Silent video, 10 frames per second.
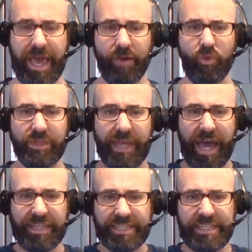and what
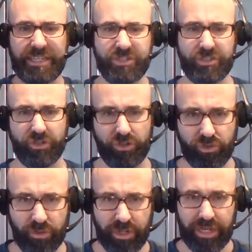that leads
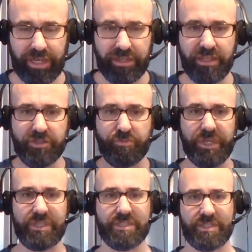to in this
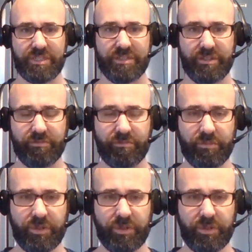beast system